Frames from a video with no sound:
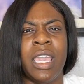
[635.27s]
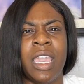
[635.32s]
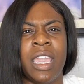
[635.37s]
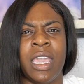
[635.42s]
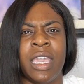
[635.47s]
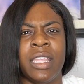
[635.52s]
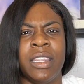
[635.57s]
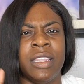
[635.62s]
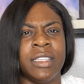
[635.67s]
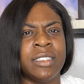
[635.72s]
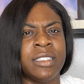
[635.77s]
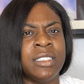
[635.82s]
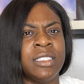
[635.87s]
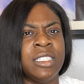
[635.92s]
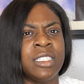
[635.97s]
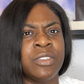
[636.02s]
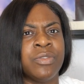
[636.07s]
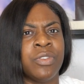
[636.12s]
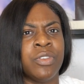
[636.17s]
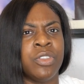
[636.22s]
And this
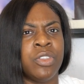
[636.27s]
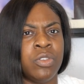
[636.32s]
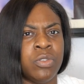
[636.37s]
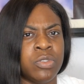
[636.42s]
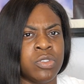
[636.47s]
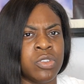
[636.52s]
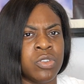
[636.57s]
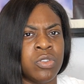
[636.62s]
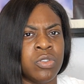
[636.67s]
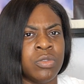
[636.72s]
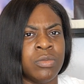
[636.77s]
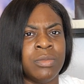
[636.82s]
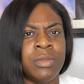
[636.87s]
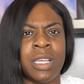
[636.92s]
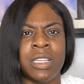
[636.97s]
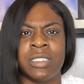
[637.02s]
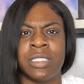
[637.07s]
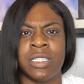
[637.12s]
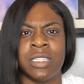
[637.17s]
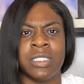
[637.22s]
is just for YouTube.
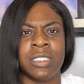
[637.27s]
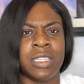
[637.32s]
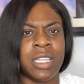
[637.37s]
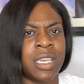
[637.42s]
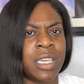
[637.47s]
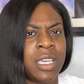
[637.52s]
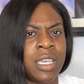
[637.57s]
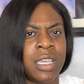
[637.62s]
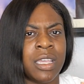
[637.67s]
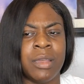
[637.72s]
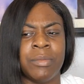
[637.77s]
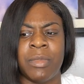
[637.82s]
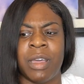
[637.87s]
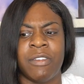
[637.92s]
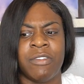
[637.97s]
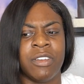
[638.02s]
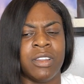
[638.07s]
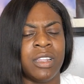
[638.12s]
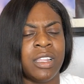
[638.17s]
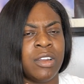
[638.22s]
That shit is dead. I'm
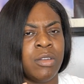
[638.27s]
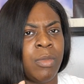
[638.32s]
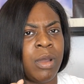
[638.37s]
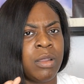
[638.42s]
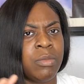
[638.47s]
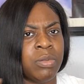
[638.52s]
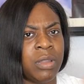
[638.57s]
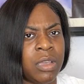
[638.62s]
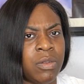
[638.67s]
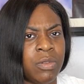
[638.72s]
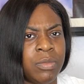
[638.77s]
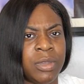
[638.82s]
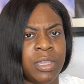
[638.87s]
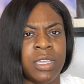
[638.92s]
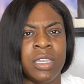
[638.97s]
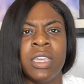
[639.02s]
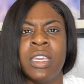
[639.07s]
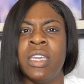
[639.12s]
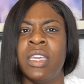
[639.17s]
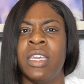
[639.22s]
not finna let nobody play with
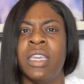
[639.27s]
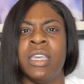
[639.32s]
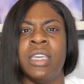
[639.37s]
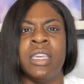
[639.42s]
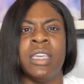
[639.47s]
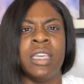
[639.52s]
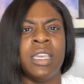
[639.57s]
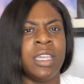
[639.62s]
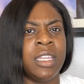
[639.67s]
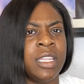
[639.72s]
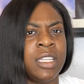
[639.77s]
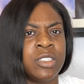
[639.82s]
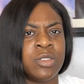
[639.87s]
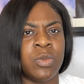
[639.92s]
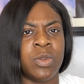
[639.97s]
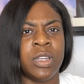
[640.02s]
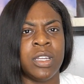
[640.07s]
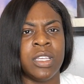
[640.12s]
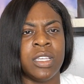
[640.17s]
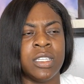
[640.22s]
me. It is
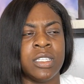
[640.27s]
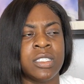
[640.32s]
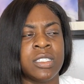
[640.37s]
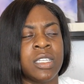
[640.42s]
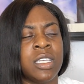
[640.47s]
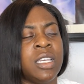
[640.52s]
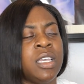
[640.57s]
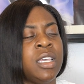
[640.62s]
what it is.